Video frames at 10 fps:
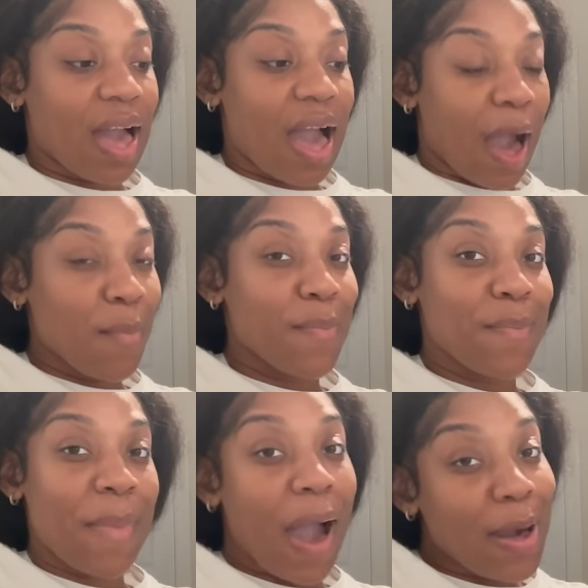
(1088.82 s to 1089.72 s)

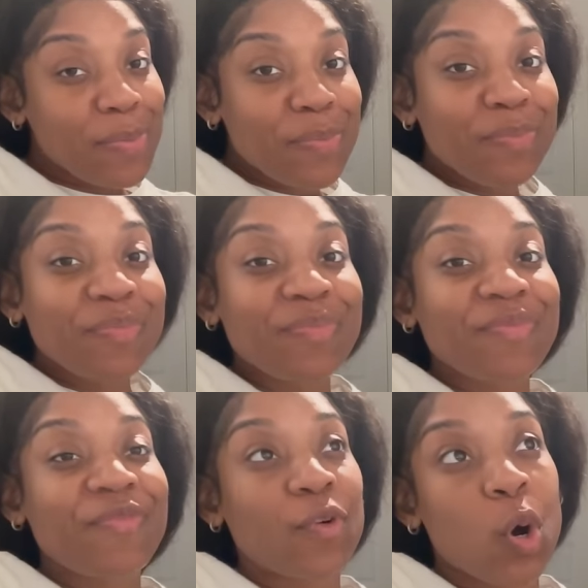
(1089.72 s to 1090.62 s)
I'm
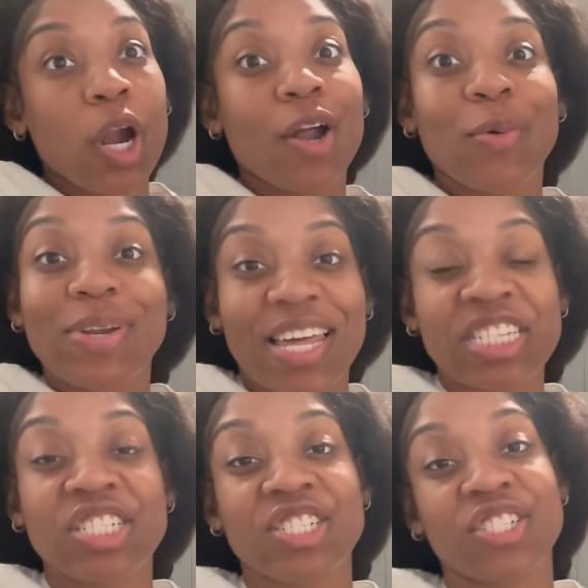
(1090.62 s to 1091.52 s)
for a
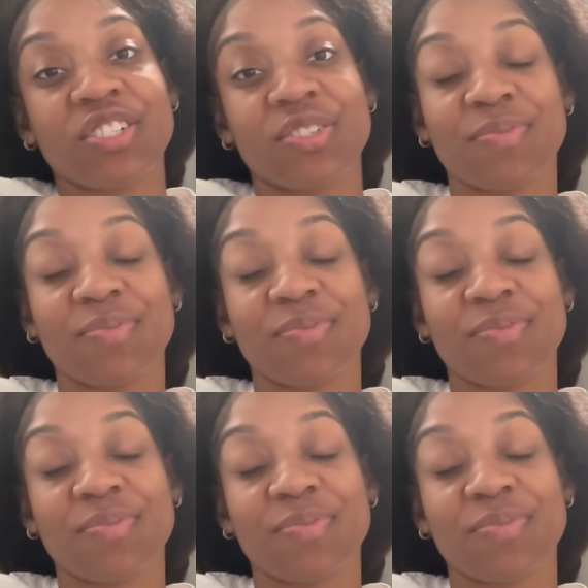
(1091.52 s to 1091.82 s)
relationship.